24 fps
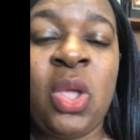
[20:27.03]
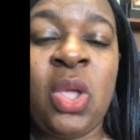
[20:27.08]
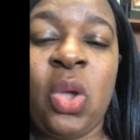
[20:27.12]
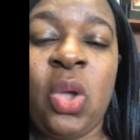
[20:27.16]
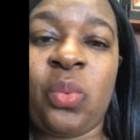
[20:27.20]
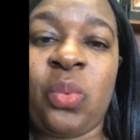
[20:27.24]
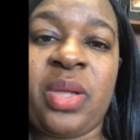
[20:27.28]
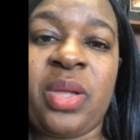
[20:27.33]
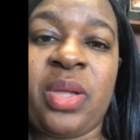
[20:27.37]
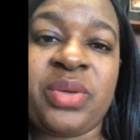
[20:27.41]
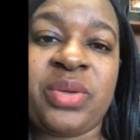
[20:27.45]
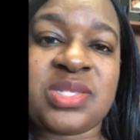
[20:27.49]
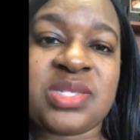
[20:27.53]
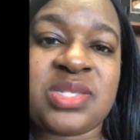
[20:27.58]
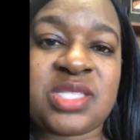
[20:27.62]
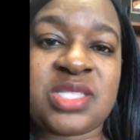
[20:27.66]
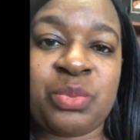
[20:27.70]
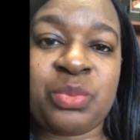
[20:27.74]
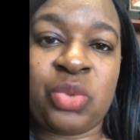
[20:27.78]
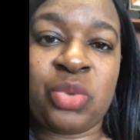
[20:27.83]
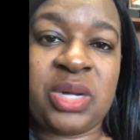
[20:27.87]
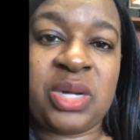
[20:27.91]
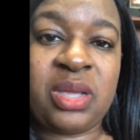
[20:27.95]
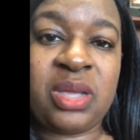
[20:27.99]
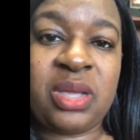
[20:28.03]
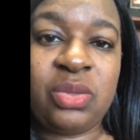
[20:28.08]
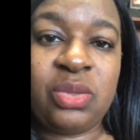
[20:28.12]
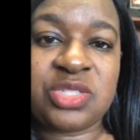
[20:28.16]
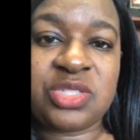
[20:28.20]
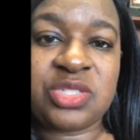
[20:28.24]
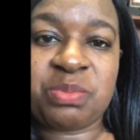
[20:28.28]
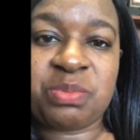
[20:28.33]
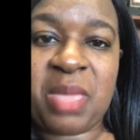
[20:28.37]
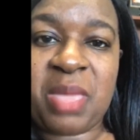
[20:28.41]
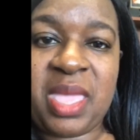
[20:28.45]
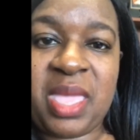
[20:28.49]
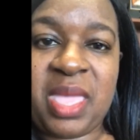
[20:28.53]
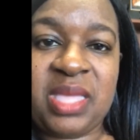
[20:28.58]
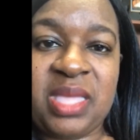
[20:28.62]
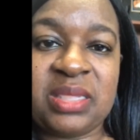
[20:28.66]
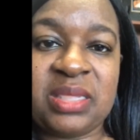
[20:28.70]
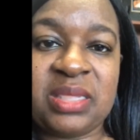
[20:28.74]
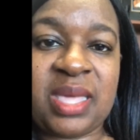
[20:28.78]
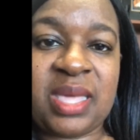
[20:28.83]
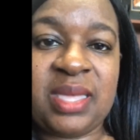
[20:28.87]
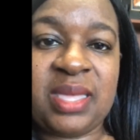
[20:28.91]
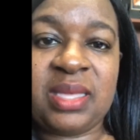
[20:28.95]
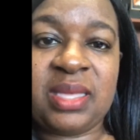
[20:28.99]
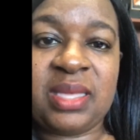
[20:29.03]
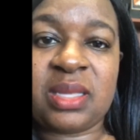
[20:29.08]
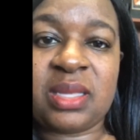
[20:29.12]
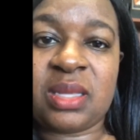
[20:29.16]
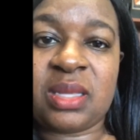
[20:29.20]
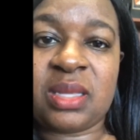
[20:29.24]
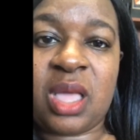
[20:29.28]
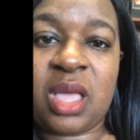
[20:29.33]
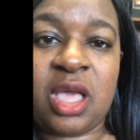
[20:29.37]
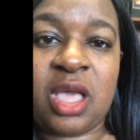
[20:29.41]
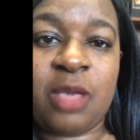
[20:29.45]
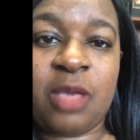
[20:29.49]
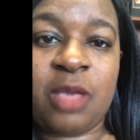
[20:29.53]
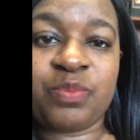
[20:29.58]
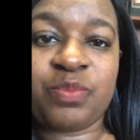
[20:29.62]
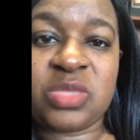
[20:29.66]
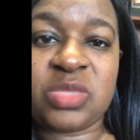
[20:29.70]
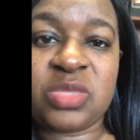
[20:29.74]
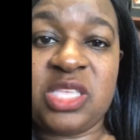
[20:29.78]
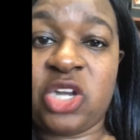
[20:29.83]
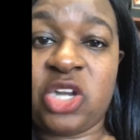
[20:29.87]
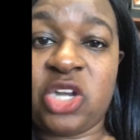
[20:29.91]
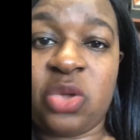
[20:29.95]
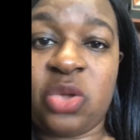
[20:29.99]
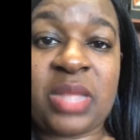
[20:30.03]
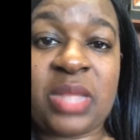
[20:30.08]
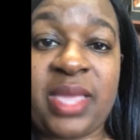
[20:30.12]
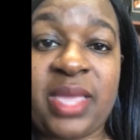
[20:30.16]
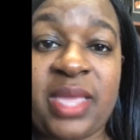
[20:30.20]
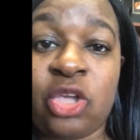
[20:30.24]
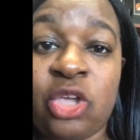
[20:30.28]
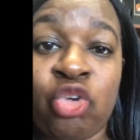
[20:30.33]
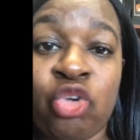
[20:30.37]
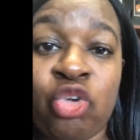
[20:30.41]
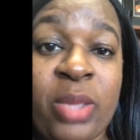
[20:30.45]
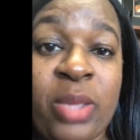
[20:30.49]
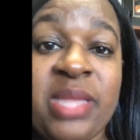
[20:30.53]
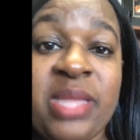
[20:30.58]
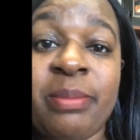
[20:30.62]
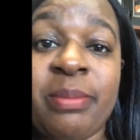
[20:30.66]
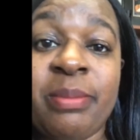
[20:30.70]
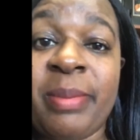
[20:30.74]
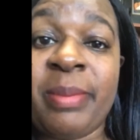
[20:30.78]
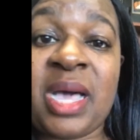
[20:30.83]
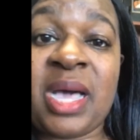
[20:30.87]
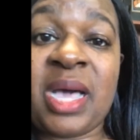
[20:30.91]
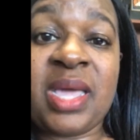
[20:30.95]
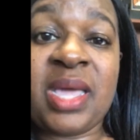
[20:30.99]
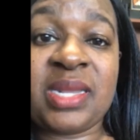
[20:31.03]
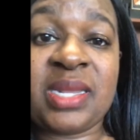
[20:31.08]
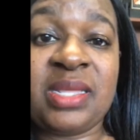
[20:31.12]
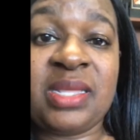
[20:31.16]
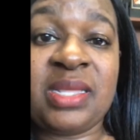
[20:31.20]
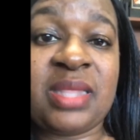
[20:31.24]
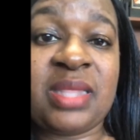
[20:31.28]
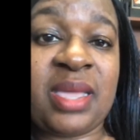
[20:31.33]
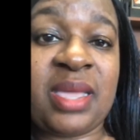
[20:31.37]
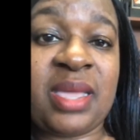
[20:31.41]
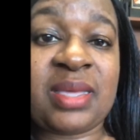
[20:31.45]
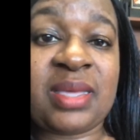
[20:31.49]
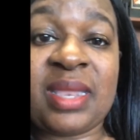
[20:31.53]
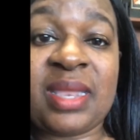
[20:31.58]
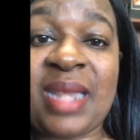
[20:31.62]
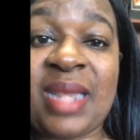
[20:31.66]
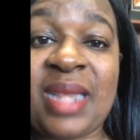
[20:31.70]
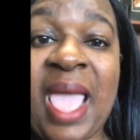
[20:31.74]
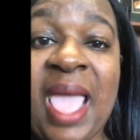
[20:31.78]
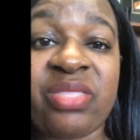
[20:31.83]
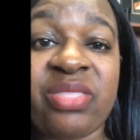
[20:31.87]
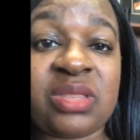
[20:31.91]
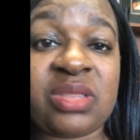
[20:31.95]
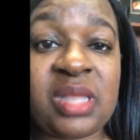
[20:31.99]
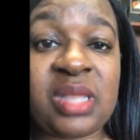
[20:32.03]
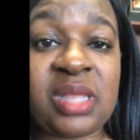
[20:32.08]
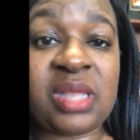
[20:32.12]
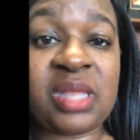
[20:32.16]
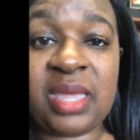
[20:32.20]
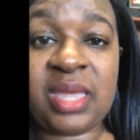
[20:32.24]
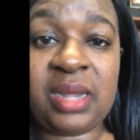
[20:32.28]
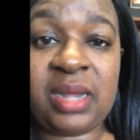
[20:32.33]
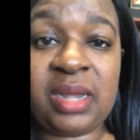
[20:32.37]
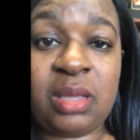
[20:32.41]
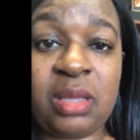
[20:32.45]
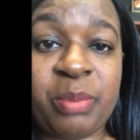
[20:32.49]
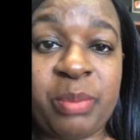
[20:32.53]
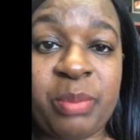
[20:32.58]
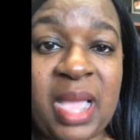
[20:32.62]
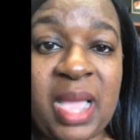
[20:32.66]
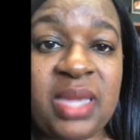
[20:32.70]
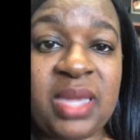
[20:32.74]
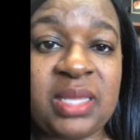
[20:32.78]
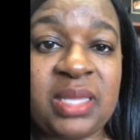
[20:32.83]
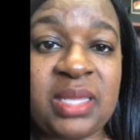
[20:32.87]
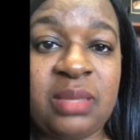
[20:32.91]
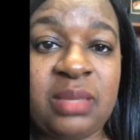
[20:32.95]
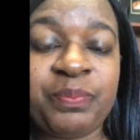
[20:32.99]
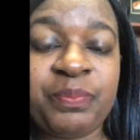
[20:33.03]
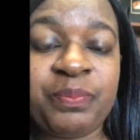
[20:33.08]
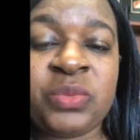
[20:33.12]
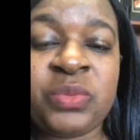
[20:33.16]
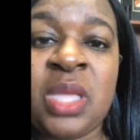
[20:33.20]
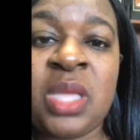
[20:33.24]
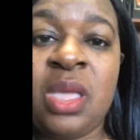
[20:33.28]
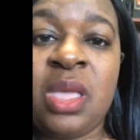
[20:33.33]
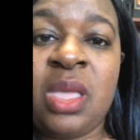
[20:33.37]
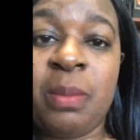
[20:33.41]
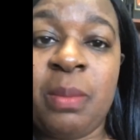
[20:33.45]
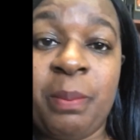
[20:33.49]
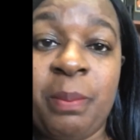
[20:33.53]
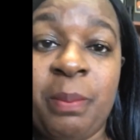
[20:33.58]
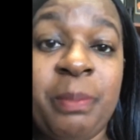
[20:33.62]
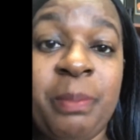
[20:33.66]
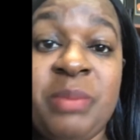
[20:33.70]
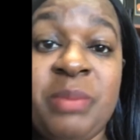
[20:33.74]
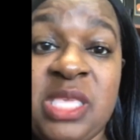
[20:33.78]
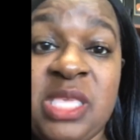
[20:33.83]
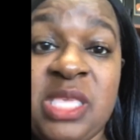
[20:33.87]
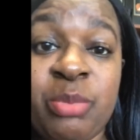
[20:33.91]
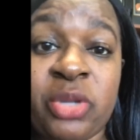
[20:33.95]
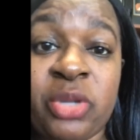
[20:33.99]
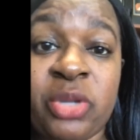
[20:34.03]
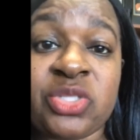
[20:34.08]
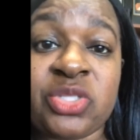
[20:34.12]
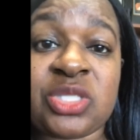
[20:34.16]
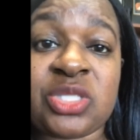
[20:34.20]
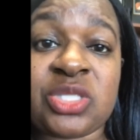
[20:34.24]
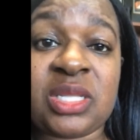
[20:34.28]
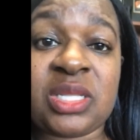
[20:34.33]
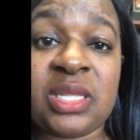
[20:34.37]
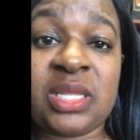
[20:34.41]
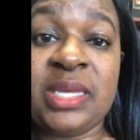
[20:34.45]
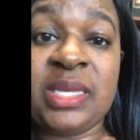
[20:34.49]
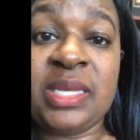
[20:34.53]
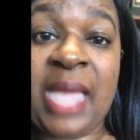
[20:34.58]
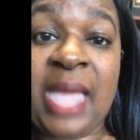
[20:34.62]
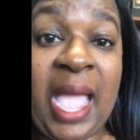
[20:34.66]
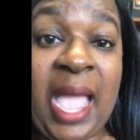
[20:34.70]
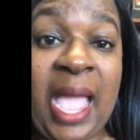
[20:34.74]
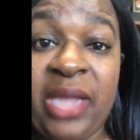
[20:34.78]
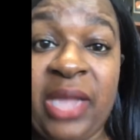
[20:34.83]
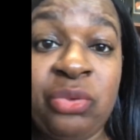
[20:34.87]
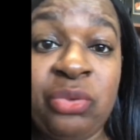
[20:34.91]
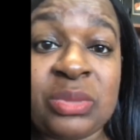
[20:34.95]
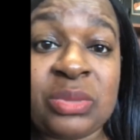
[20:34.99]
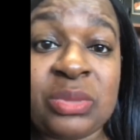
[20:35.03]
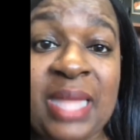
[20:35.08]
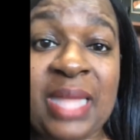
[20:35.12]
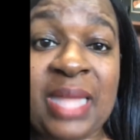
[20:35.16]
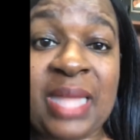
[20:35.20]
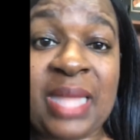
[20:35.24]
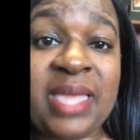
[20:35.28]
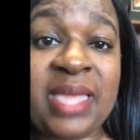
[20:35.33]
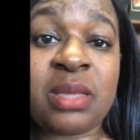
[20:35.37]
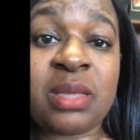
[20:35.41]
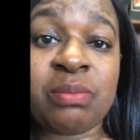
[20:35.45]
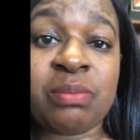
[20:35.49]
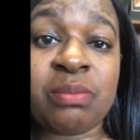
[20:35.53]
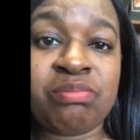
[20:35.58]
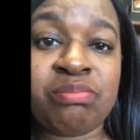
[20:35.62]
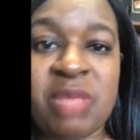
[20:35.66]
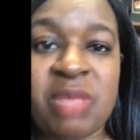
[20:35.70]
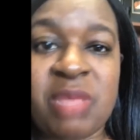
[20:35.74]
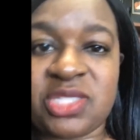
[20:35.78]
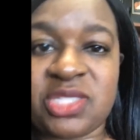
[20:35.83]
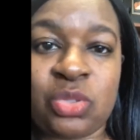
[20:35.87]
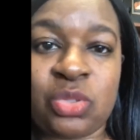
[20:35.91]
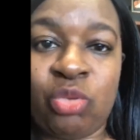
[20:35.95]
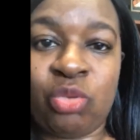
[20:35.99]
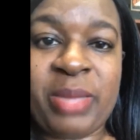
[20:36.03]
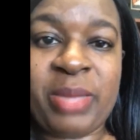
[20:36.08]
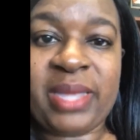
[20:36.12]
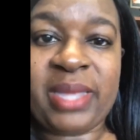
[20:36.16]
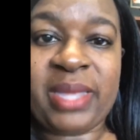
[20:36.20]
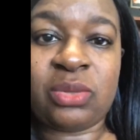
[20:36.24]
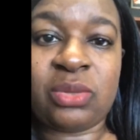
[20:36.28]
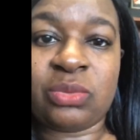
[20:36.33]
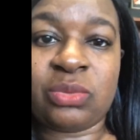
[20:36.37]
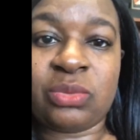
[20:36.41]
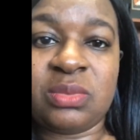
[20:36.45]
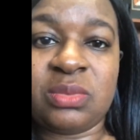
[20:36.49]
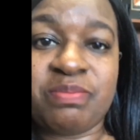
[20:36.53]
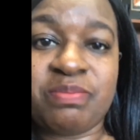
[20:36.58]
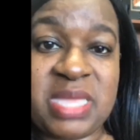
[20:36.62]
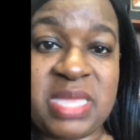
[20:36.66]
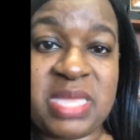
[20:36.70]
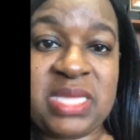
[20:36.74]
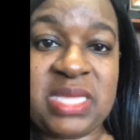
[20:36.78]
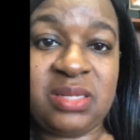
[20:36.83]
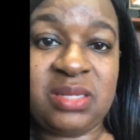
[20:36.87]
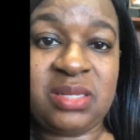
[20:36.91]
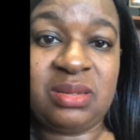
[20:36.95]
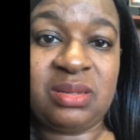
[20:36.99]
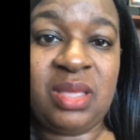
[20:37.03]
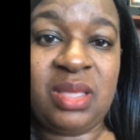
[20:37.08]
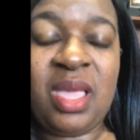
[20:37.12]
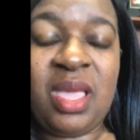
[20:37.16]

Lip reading: Whereas someone else may like, like a great body, like an athletic body. Me personally, I don't like muscle bound men.